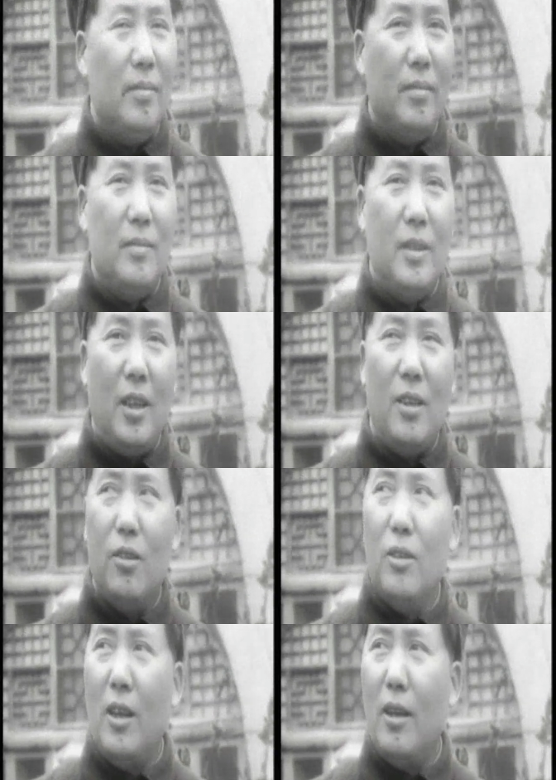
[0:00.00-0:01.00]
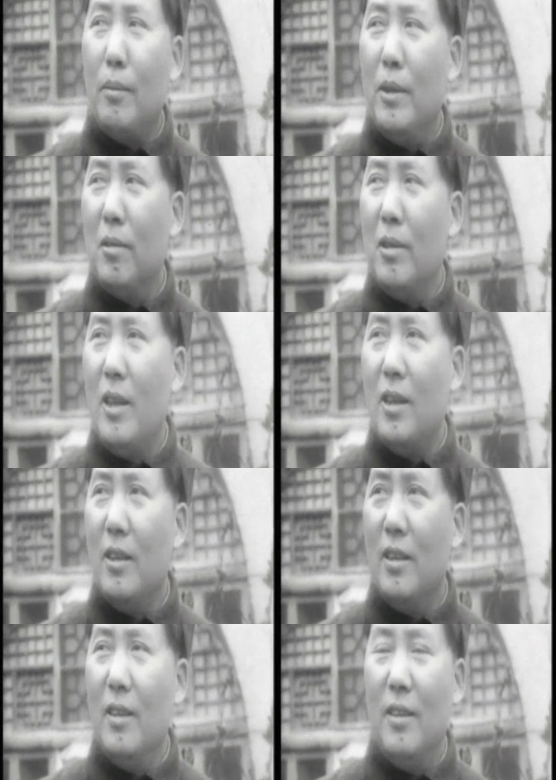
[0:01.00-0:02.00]
Mao Zedong
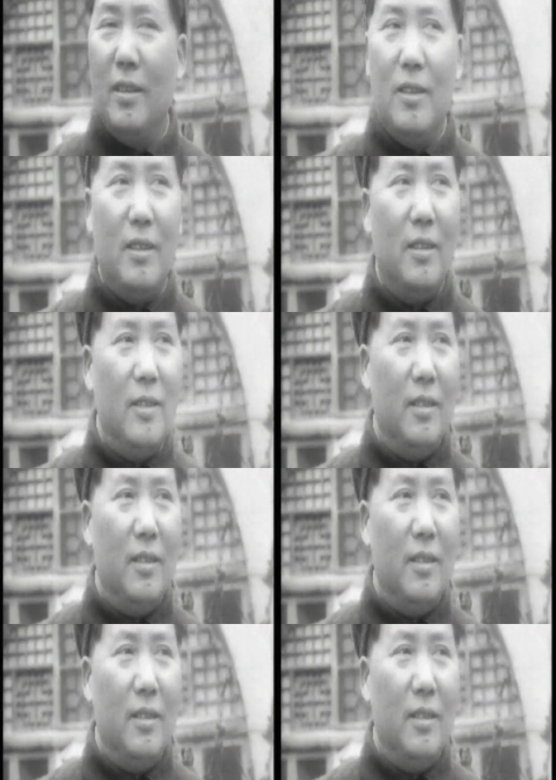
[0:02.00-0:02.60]
used these as